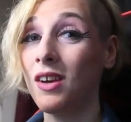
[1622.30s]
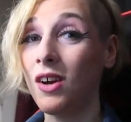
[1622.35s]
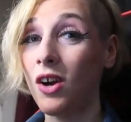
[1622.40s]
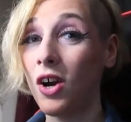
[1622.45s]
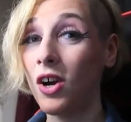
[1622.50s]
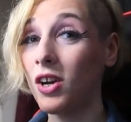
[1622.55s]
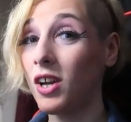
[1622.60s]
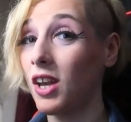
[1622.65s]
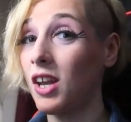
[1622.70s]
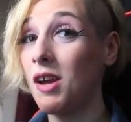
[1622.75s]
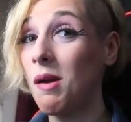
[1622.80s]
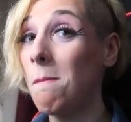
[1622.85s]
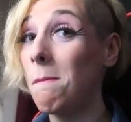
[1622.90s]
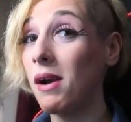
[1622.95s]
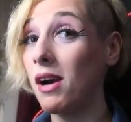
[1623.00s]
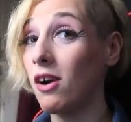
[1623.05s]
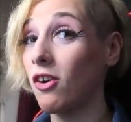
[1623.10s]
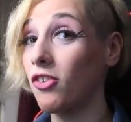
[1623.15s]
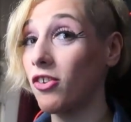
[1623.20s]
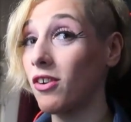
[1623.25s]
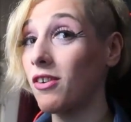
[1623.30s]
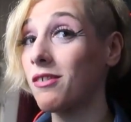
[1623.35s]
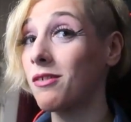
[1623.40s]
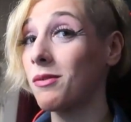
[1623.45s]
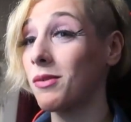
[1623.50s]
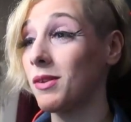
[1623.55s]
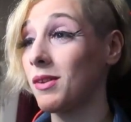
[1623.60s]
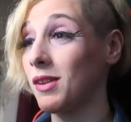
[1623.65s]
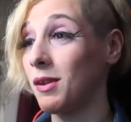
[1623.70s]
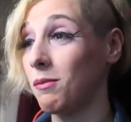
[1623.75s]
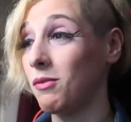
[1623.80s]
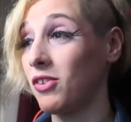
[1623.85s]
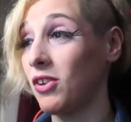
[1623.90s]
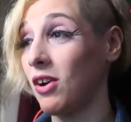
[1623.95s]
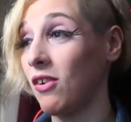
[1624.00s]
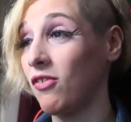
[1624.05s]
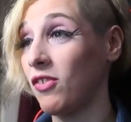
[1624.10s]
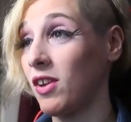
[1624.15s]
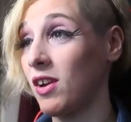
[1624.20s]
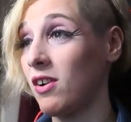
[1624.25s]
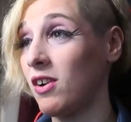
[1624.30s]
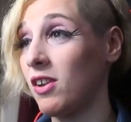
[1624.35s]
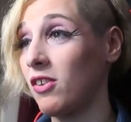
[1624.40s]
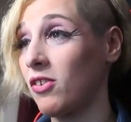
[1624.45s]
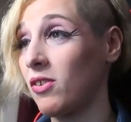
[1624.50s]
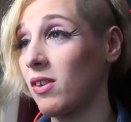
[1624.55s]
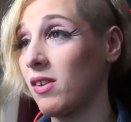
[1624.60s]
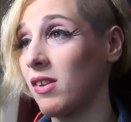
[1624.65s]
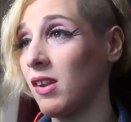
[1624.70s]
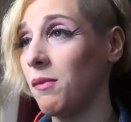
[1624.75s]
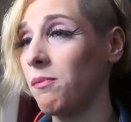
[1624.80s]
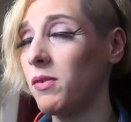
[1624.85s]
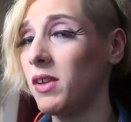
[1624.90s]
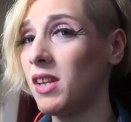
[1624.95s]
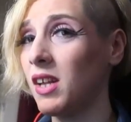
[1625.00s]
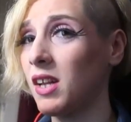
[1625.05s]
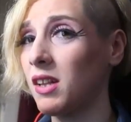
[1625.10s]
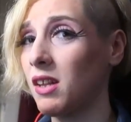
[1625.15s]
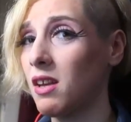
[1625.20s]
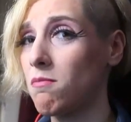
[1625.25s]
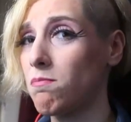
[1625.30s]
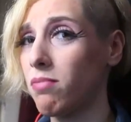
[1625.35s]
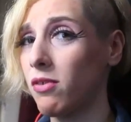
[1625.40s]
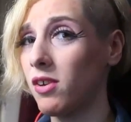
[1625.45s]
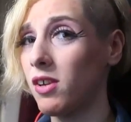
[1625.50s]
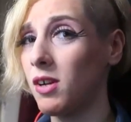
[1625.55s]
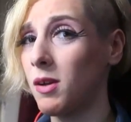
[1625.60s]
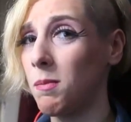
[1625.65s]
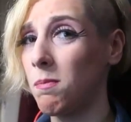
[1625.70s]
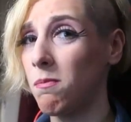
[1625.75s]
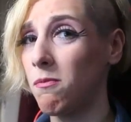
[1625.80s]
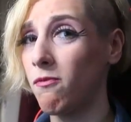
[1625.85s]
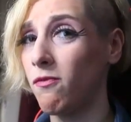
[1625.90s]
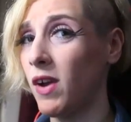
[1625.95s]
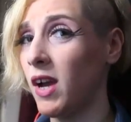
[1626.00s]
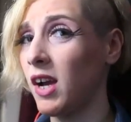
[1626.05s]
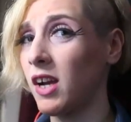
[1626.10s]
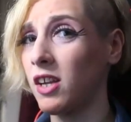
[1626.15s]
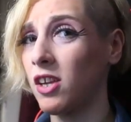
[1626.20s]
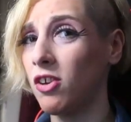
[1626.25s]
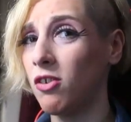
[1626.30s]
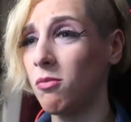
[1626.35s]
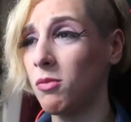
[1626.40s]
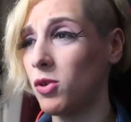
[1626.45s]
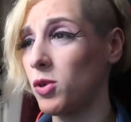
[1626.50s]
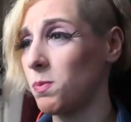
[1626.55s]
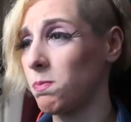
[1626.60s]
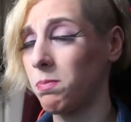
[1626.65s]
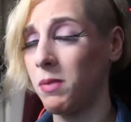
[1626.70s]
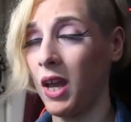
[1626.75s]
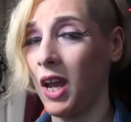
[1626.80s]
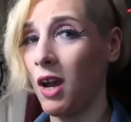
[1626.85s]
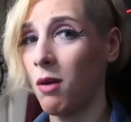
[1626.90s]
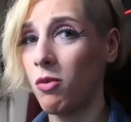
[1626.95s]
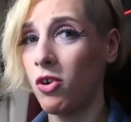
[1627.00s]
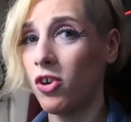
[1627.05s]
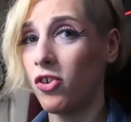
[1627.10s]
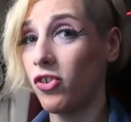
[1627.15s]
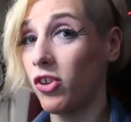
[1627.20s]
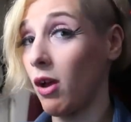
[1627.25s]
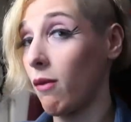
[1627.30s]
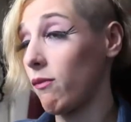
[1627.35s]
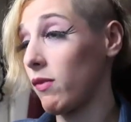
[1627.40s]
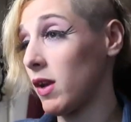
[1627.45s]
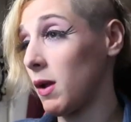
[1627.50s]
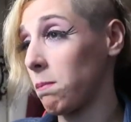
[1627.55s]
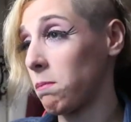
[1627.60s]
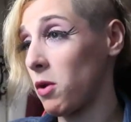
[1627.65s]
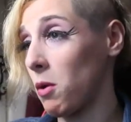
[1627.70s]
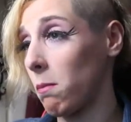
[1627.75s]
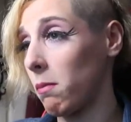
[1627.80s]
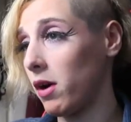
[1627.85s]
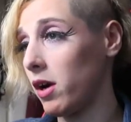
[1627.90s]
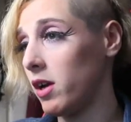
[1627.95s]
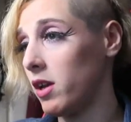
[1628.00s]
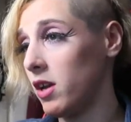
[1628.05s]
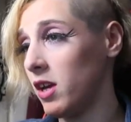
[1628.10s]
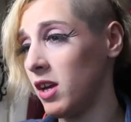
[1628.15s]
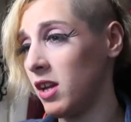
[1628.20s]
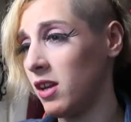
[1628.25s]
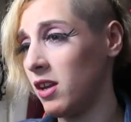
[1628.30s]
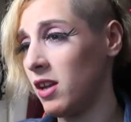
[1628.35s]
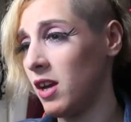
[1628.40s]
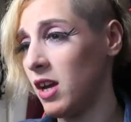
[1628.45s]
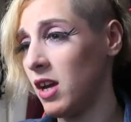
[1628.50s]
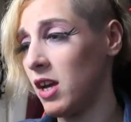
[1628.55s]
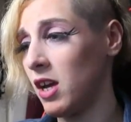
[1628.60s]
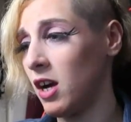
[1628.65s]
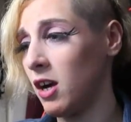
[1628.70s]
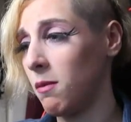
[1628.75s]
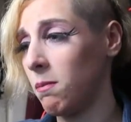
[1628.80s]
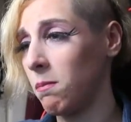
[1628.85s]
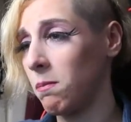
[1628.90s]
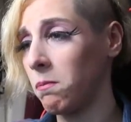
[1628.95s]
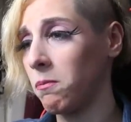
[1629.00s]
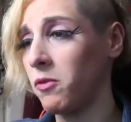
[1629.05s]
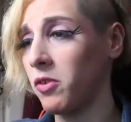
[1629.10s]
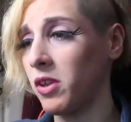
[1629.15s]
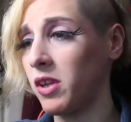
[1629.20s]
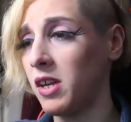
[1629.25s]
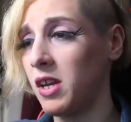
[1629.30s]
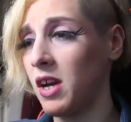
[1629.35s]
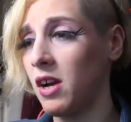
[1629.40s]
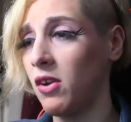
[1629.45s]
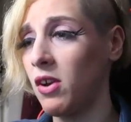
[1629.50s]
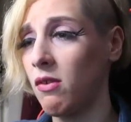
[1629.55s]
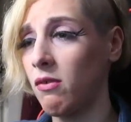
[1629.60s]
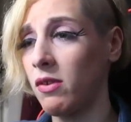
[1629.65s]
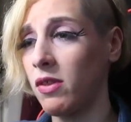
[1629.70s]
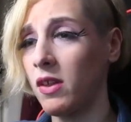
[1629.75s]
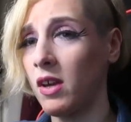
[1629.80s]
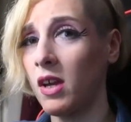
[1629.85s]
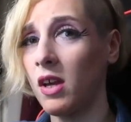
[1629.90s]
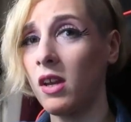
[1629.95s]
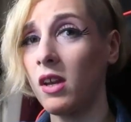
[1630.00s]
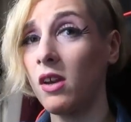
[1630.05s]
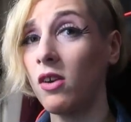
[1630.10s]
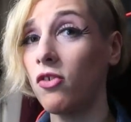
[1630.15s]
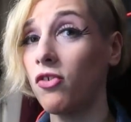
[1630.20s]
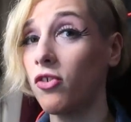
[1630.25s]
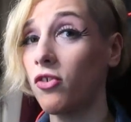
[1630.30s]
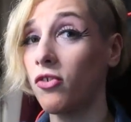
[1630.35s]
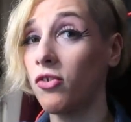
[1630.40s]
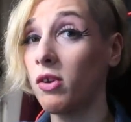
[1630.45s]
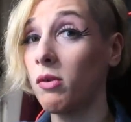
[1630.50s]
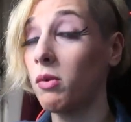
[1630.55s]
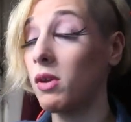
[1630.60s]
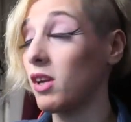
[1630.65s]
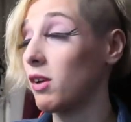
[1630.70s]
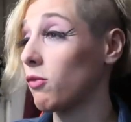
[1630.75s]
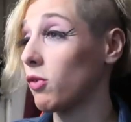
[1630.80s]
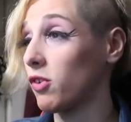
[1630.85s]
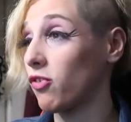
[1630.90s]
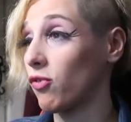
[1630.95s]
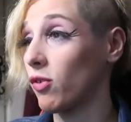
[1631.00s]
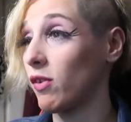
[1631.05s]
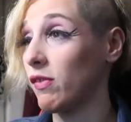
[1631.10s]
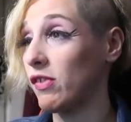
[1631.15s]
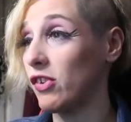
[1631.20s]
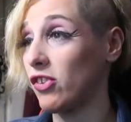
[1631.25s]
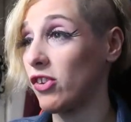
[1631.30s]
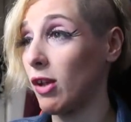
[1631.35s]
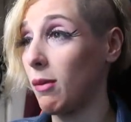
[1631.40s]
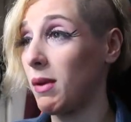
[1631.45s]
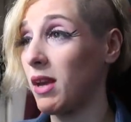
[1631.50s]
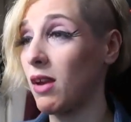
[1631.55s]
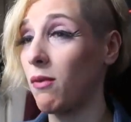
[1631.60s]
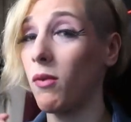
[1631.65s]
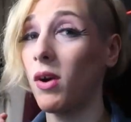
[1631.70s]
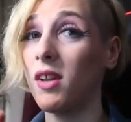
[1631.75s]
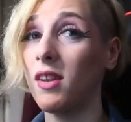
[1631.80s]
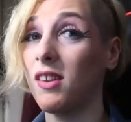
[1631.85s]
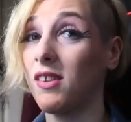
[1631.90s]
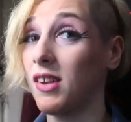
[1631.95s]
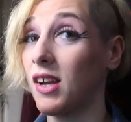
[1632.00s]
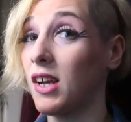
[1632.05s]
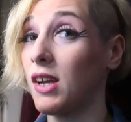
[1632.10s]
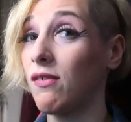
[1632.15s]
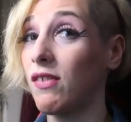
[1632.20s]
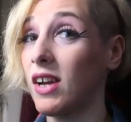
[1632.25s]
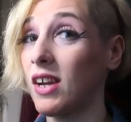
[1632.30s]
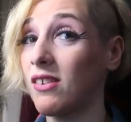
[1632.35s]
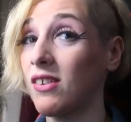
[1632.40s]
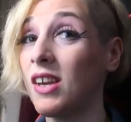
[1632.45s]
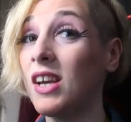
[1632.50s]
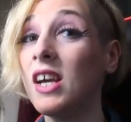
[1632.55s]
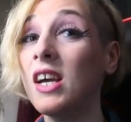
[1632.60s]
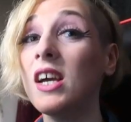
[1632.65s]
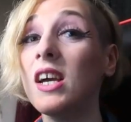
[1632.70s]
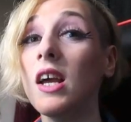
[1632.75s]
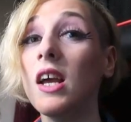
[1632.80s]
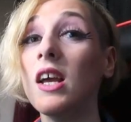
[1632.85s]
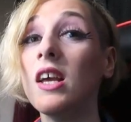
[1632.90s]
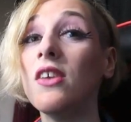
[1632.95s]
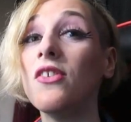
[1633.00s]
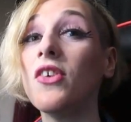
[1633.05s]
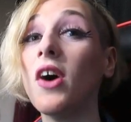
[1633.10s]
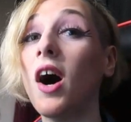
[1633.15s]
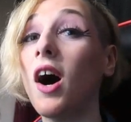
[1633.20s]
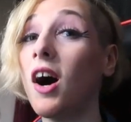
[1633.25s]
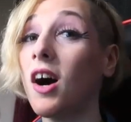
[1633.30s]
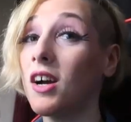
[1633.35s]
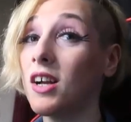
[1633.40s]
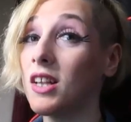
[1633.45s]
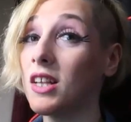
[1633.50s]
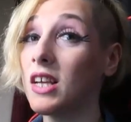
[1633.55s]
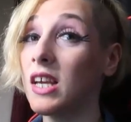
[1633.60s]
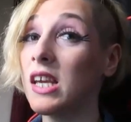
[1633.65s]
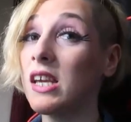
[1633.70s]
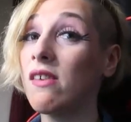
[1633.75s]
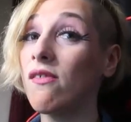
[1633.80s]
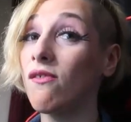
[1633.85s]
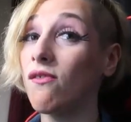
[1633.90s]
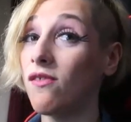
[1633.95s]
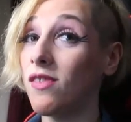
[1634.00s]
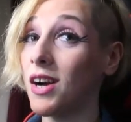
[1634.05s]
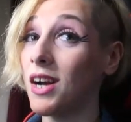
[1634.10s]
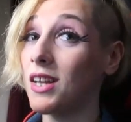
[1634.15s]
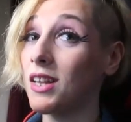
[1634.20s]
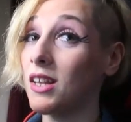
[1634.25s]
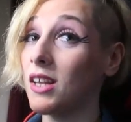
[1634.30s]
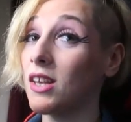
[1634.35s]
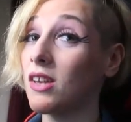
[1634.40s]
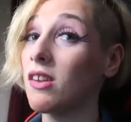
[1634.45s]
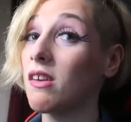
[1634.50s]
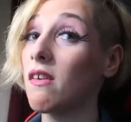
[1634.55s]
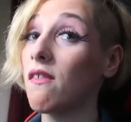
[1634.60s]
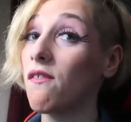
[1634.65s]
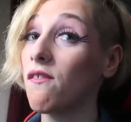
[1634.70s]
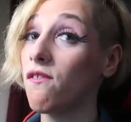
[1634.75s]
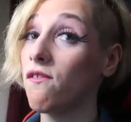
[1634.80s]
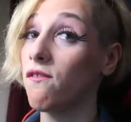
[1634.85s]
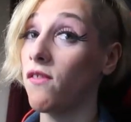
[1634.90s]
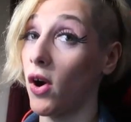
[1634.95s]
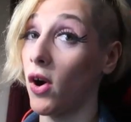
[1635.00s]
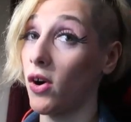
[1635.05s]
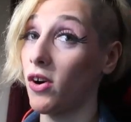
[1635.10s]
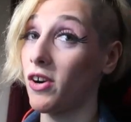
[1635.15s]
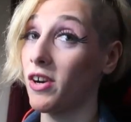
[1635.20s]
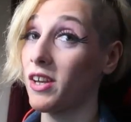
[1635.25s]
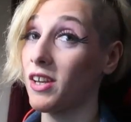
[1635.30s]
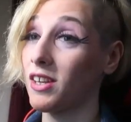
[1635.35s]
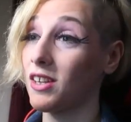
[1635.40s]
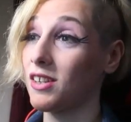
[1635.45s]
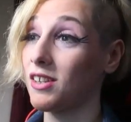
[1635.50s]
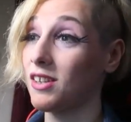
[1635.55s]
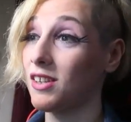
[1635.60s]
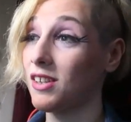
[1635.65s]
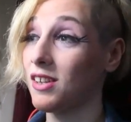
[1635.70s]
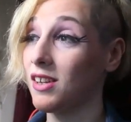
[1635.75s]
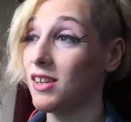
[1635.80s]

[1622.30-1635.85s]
are gonna embarrass themselves there. It's something that they put a vacuum or camera or something up your butt, and they clean out everything, and they also see what's wrong with your stomach, and one of the side effects is ugly, violent farting.